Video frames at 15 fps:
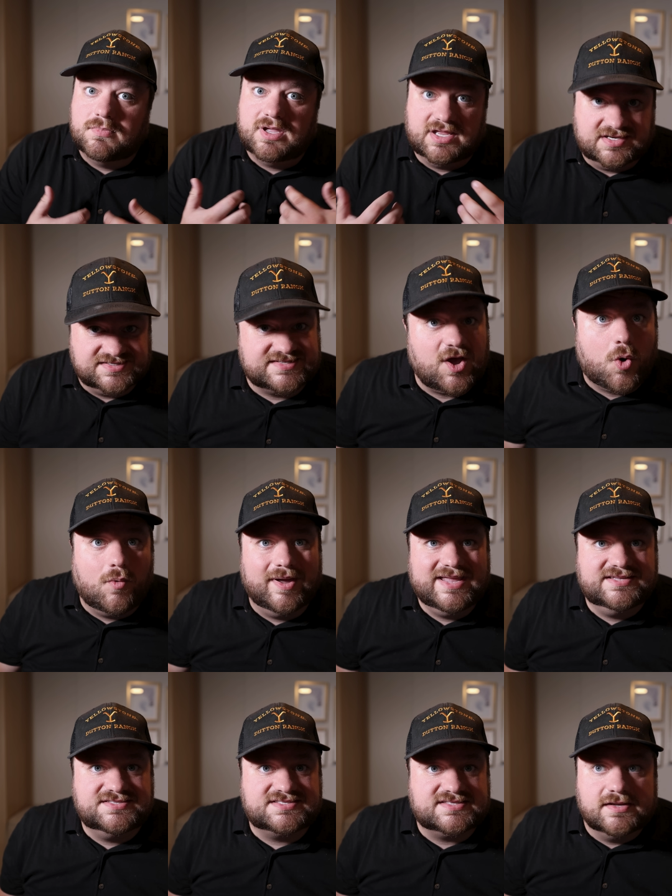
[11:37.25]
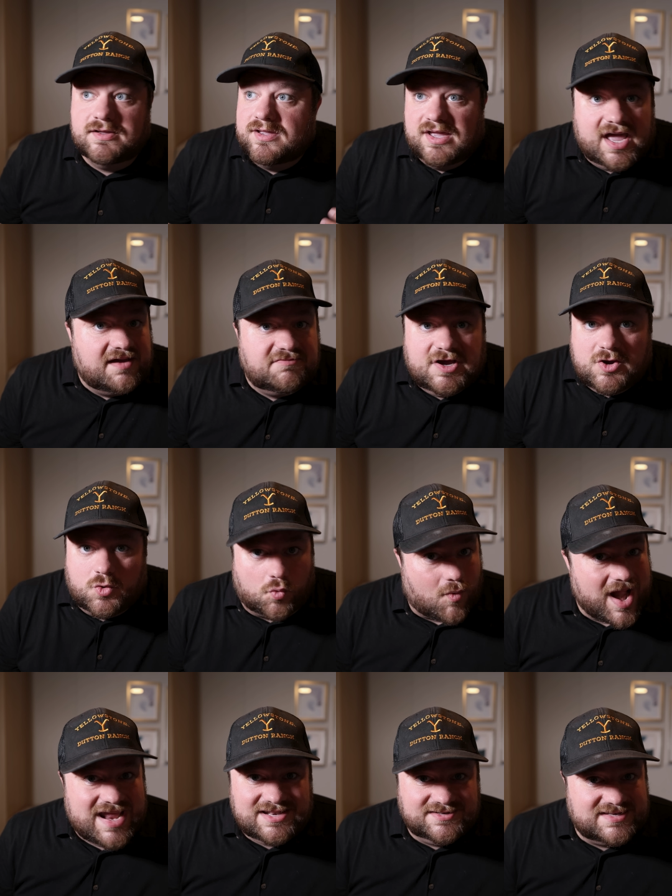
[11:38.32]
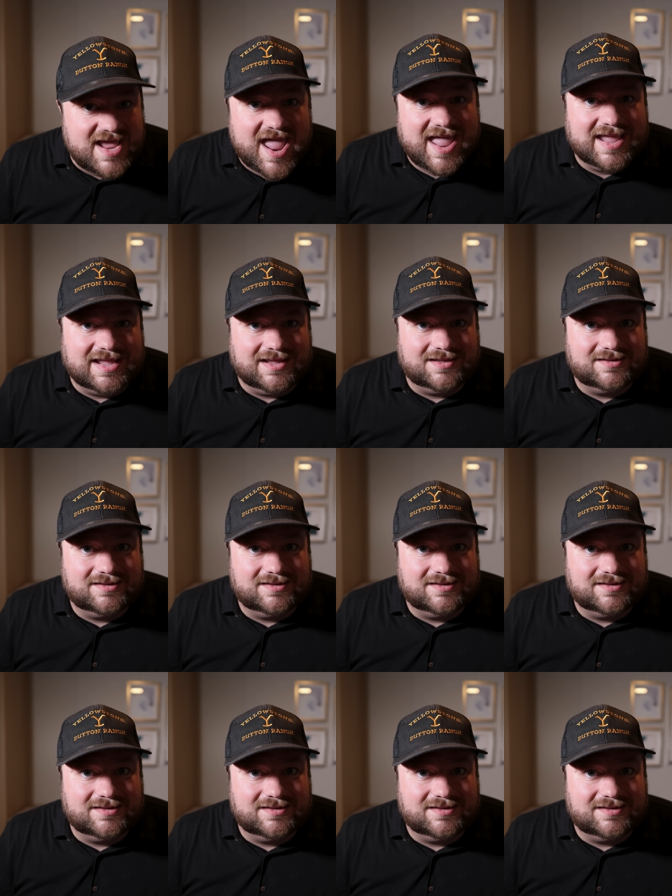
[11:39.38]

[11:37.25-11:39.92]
And as always, have a great day.